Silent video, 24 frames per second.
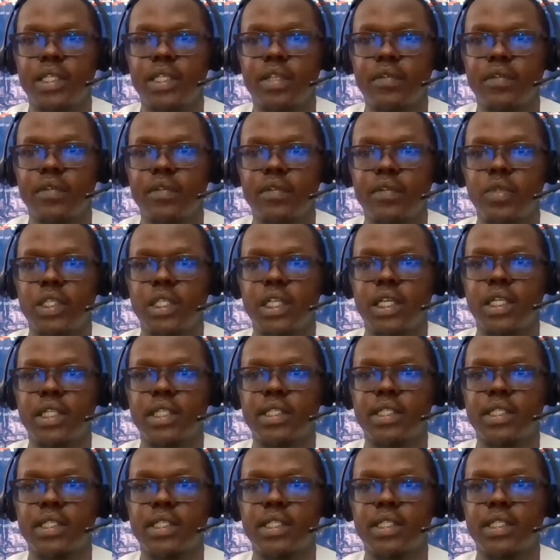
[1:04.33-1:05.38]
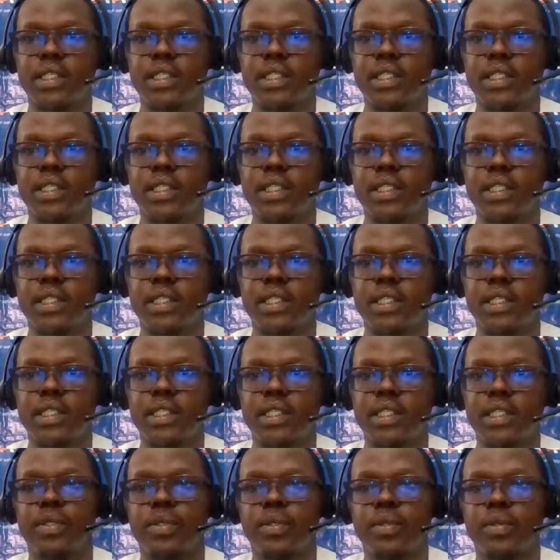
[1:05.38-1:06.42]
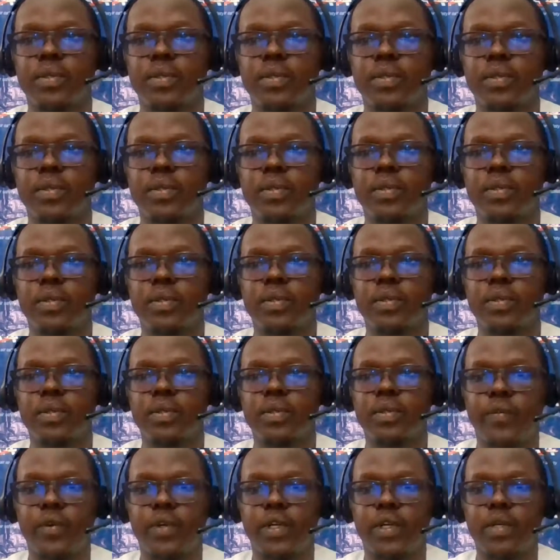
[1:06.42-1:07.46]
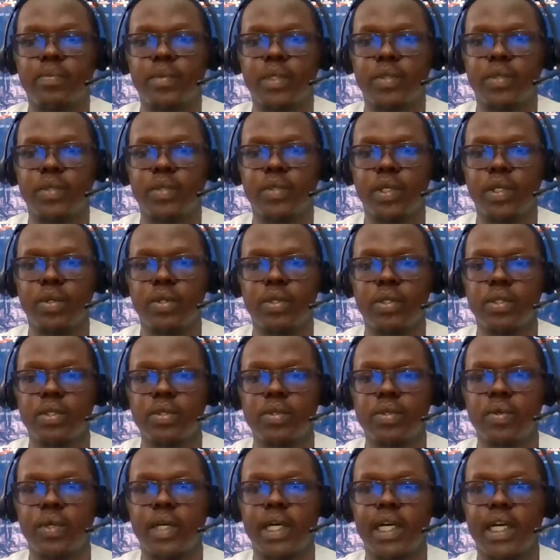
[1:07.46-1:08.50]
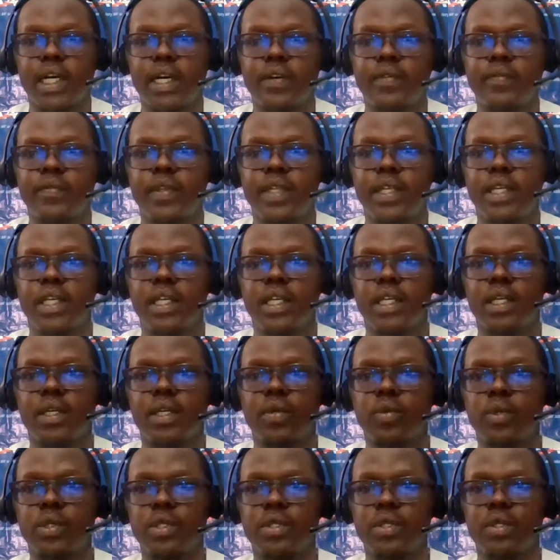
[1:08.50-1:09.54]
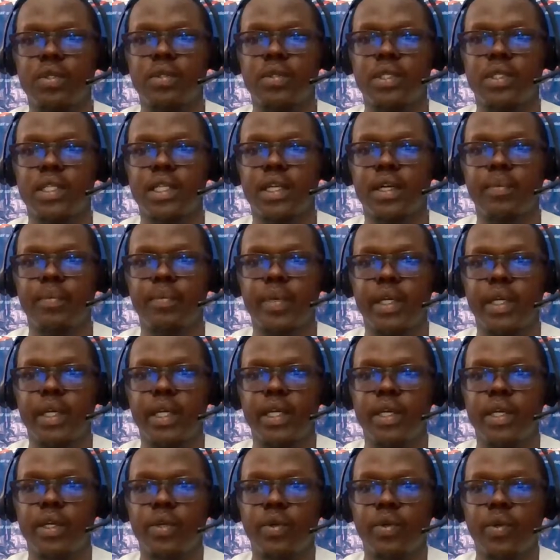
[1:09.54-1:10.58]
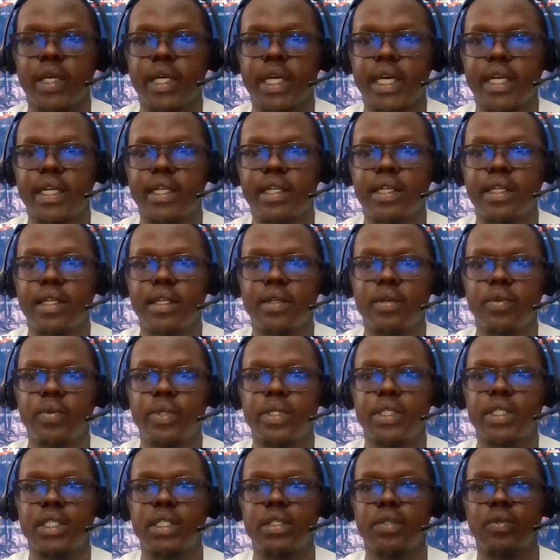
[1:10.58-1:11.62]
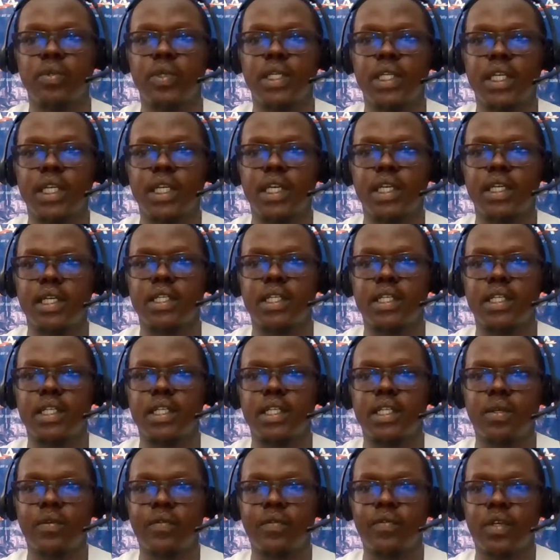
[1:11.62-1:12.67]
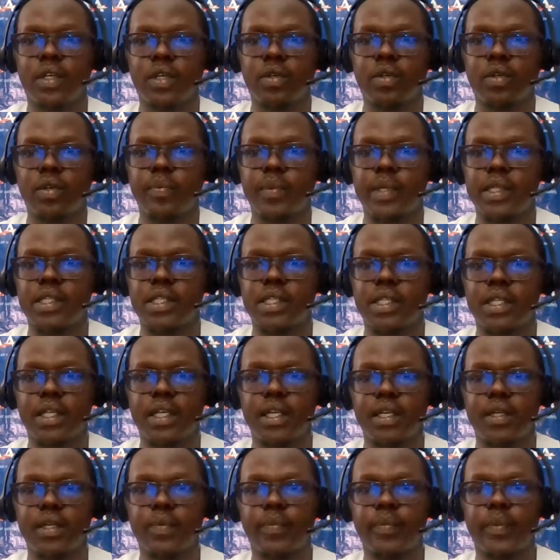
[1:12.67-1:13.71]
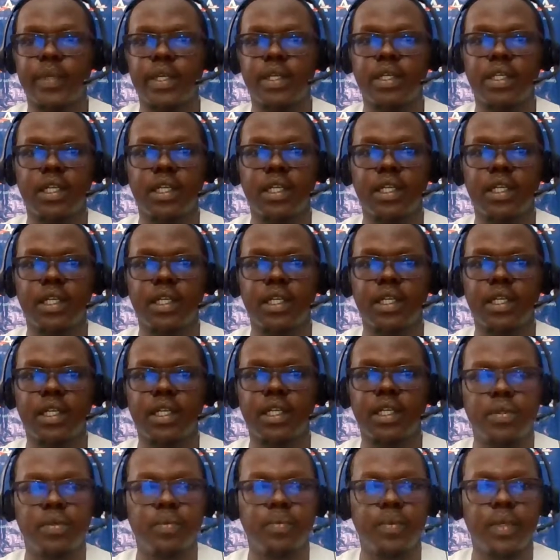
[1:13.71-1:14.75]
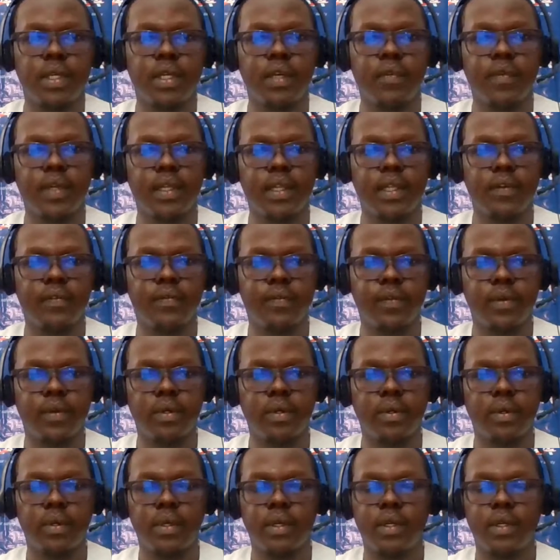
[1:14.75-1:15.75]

in future stakeholder participation forums. We also have the questions tab. You are kindly requested to indicate any of your comments there. In case you wish to be given the floor,